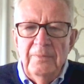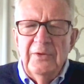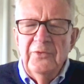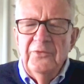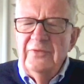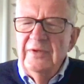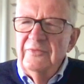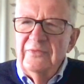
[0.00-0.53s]

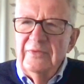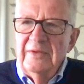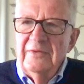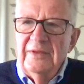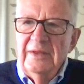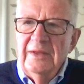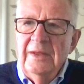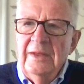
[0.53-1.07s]
Because there's
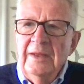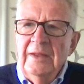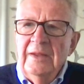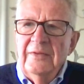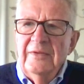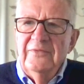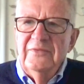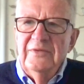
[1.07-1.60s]
nothing
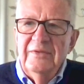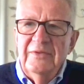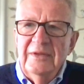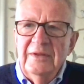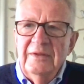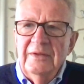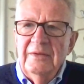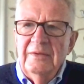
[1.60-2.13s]

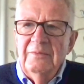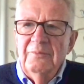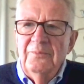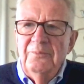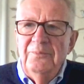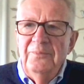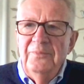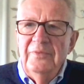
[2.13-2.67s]

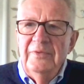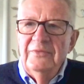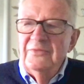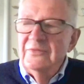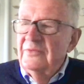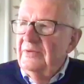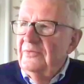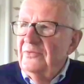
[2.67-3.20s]

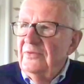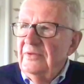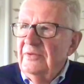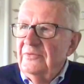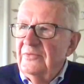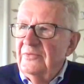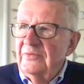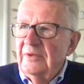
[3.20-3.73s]
this
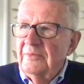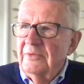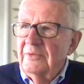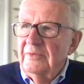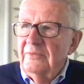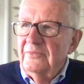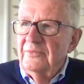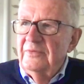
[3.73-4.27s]
disease is
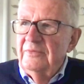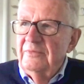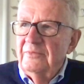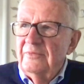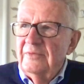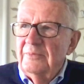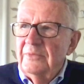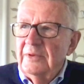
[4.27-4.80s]
something
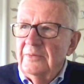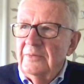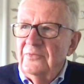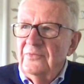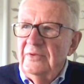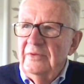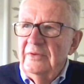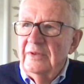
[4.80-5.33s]

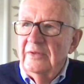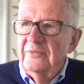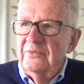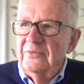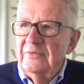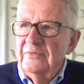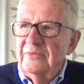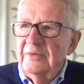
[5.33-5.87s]
sometimes seen
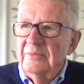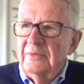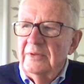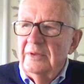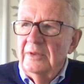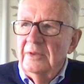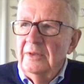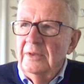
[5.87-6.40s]
as
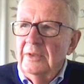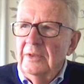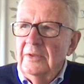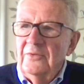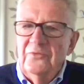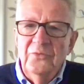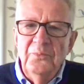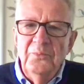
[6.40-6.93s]
something
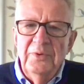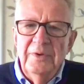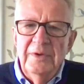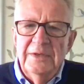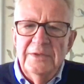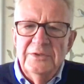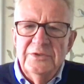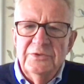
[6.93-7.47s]

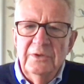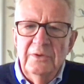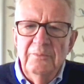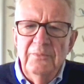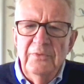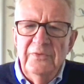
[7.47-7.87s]
supernatural,